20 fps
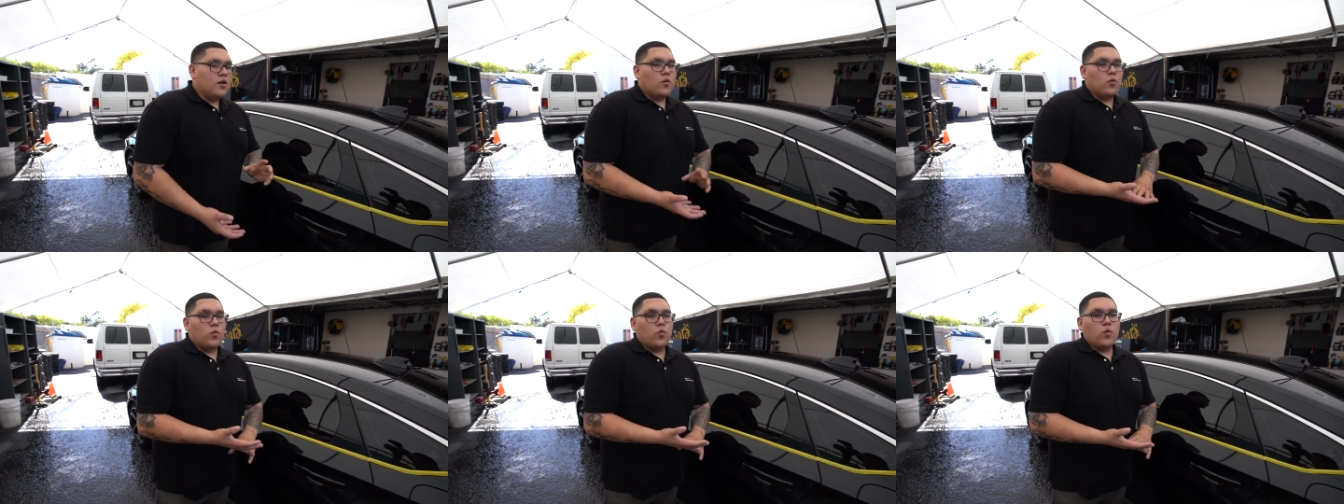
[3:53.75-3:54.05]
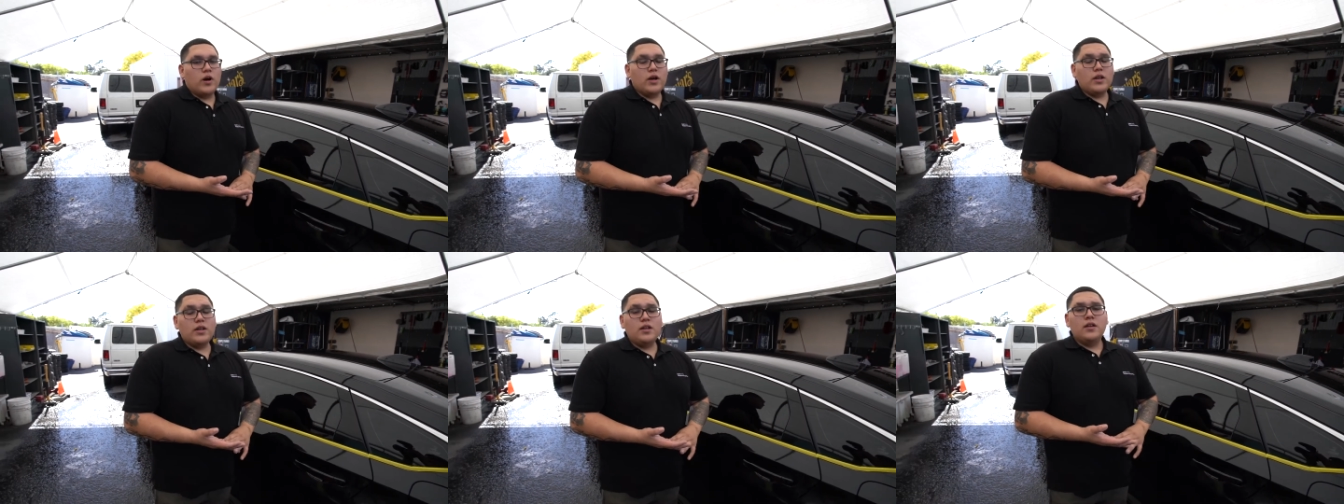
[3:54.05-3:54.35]

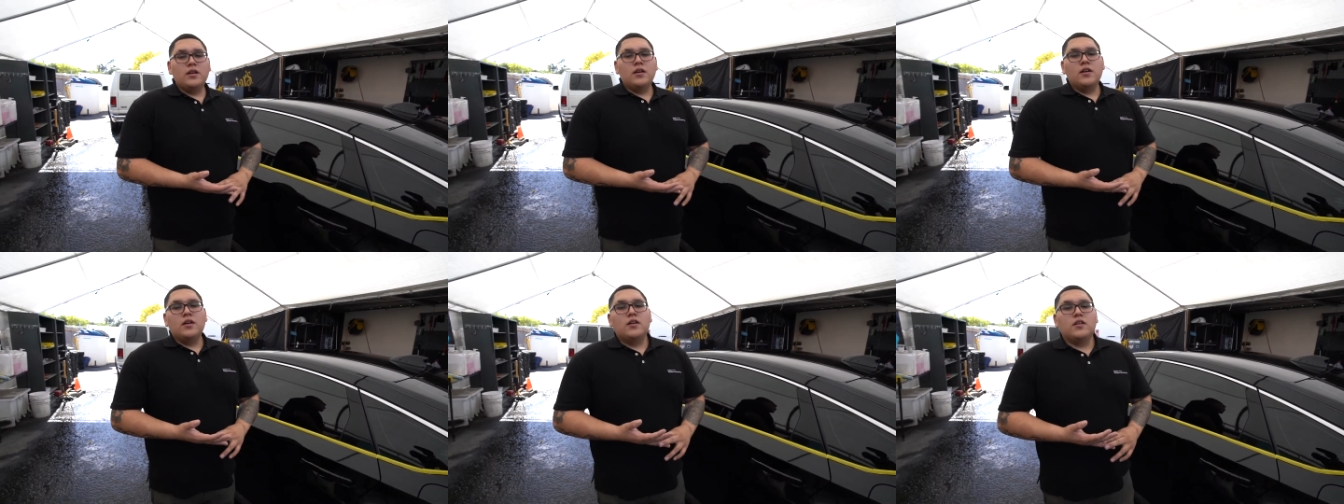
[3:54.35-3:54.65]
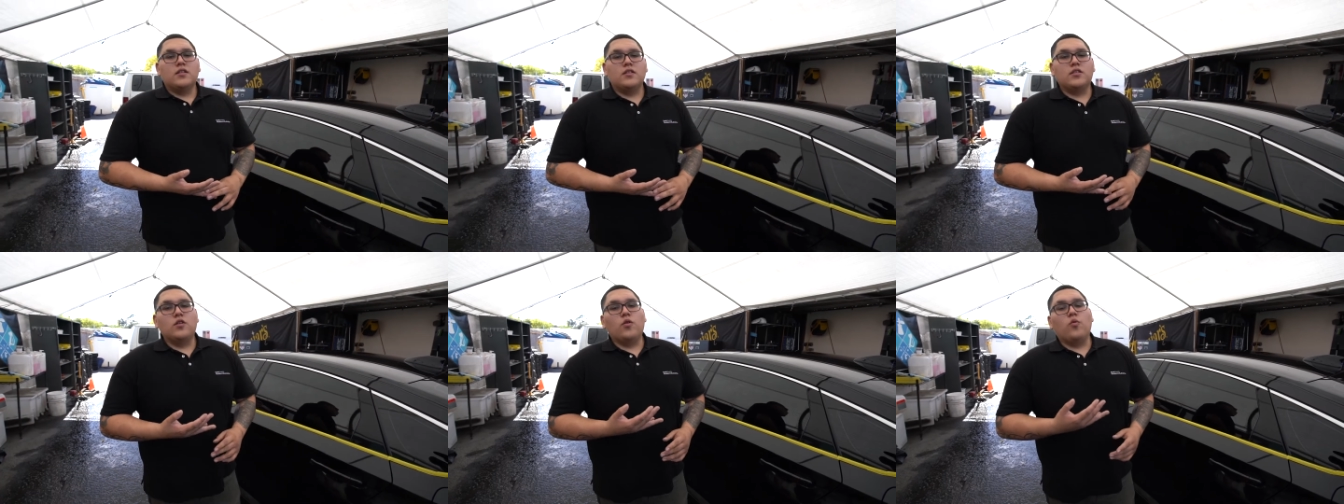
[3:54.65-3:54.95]
One,
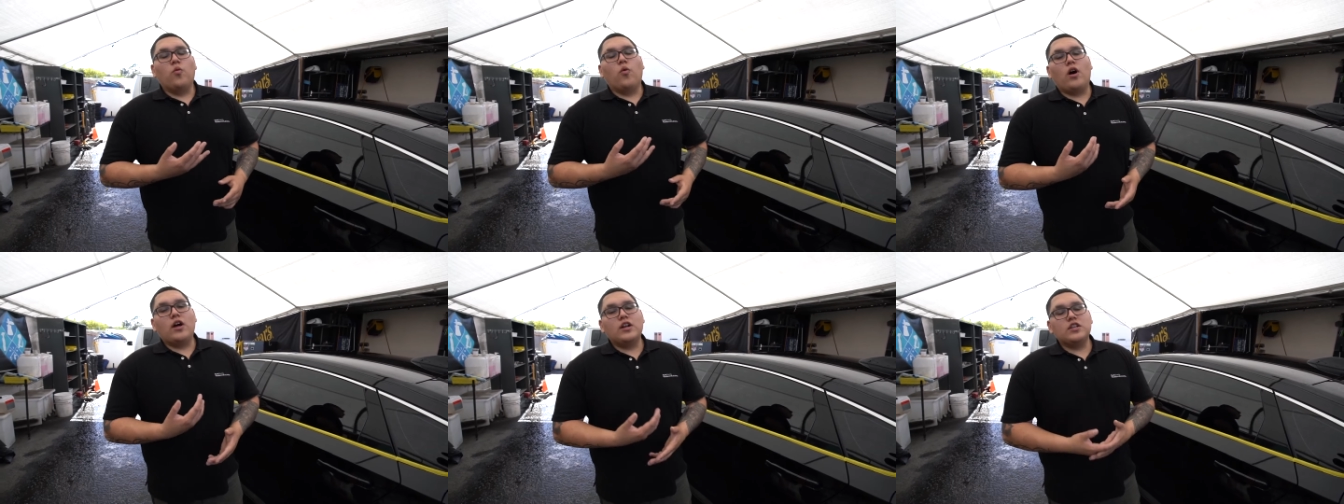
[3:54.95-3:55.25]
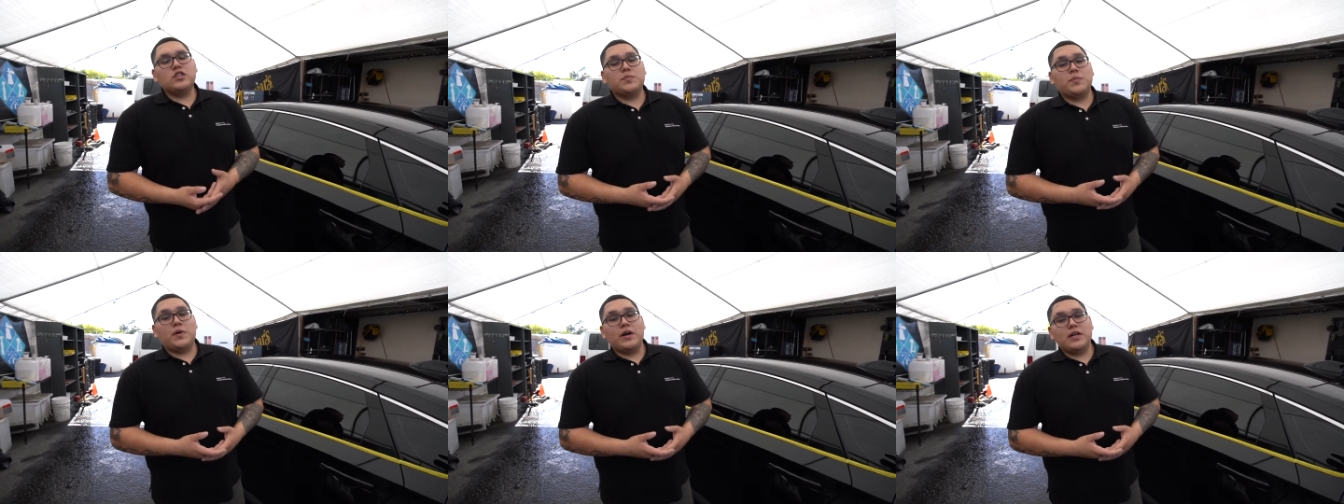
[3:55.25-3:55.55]
the water
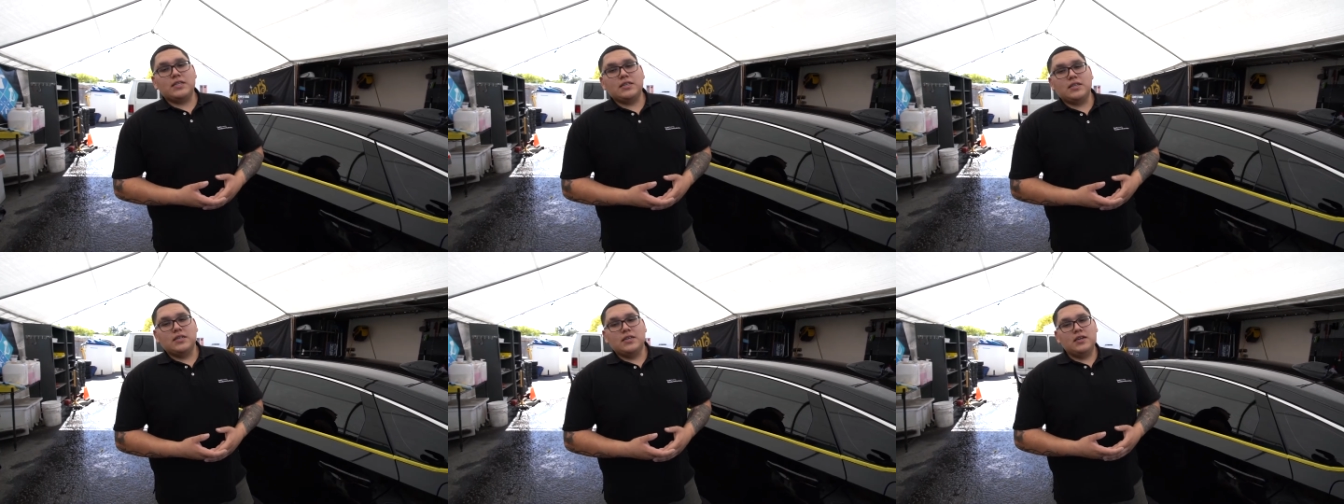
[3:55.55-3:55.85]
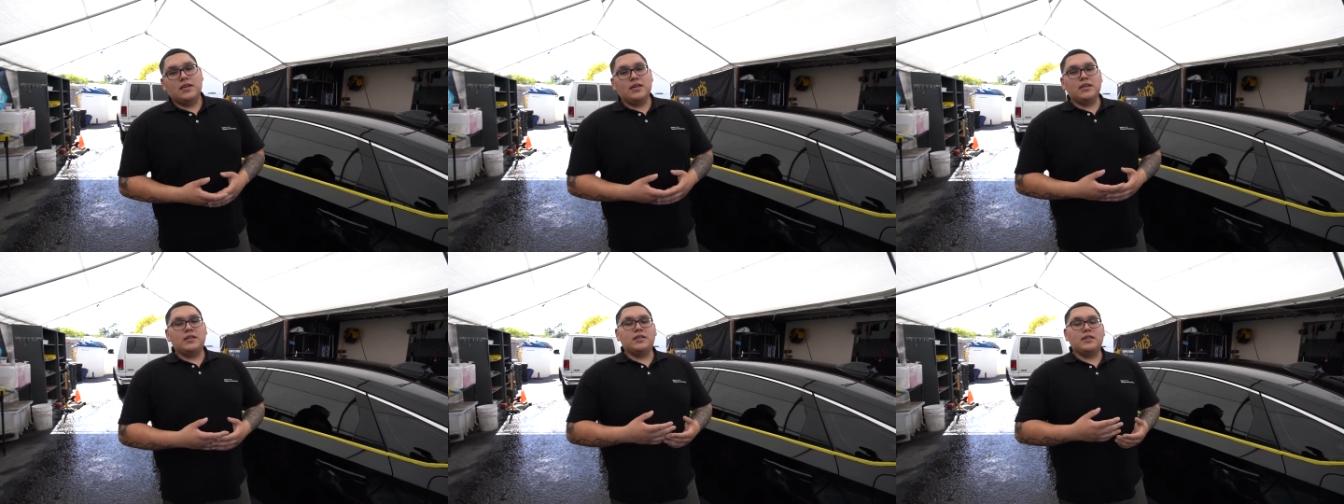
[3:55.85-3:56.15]
spots
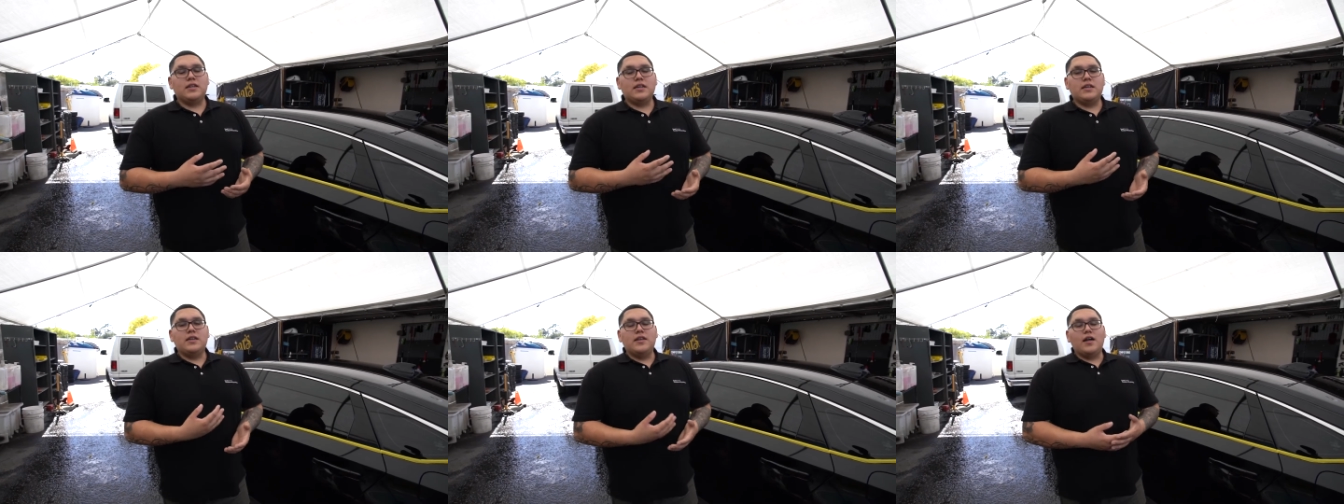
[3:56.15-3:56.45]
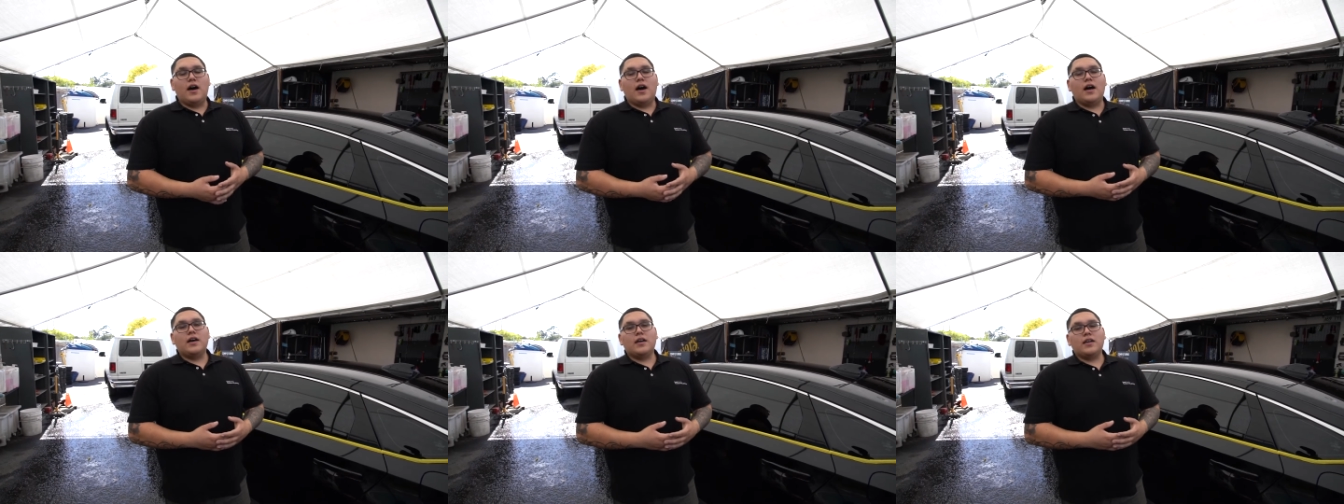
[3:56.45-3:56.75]
did
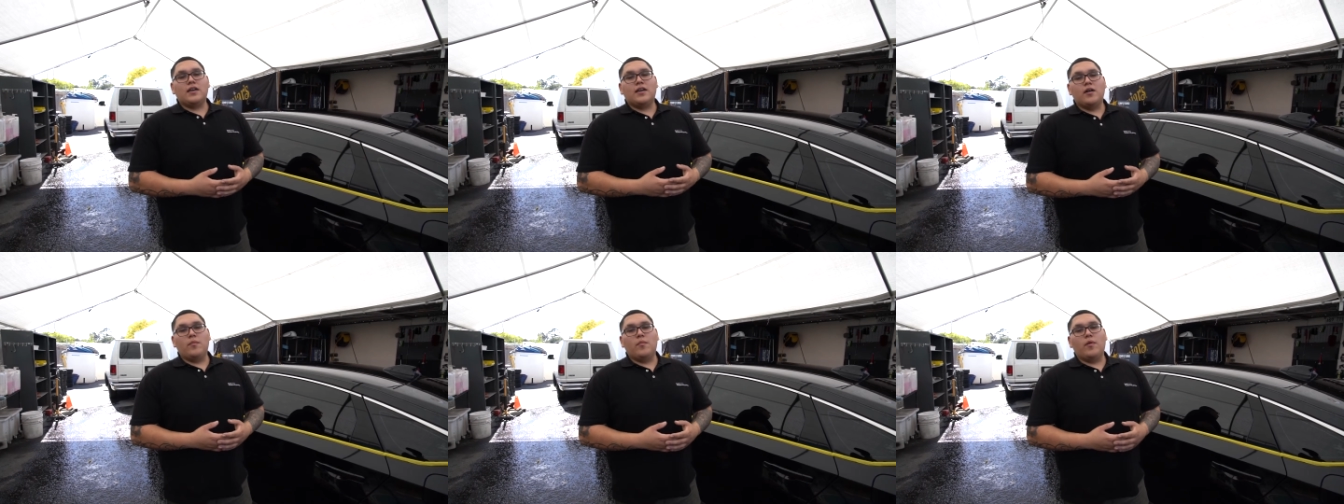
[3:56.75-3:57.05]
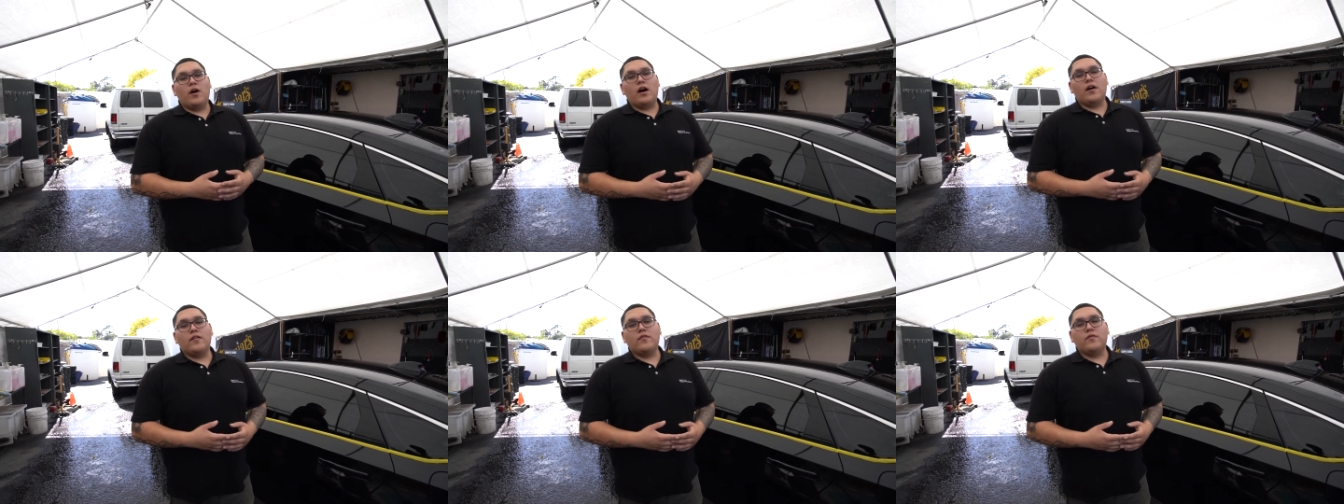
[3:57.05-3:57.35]
not come
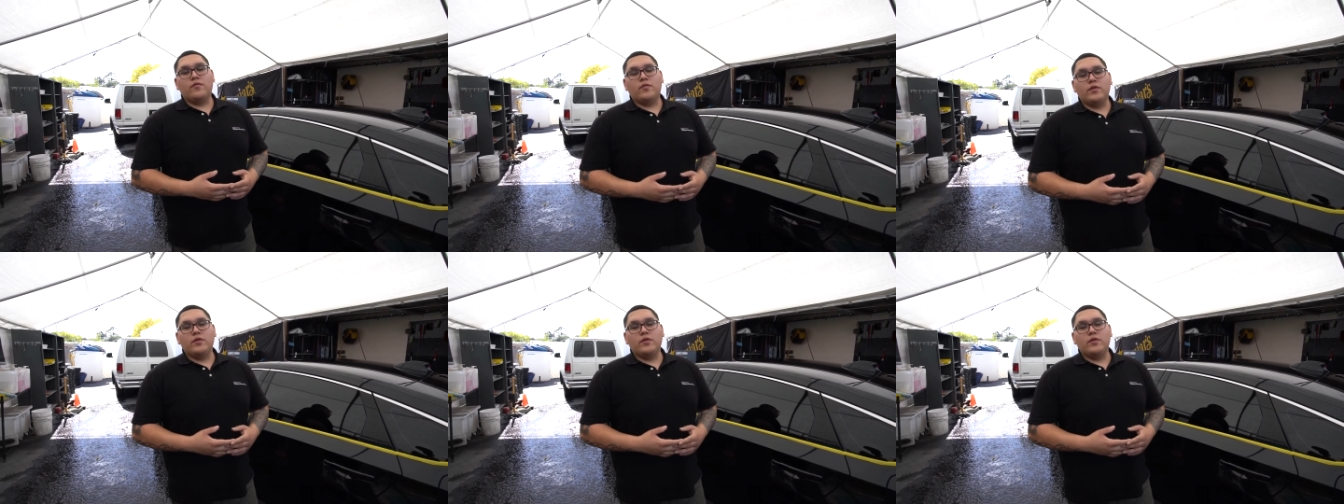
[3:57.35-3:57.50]
off.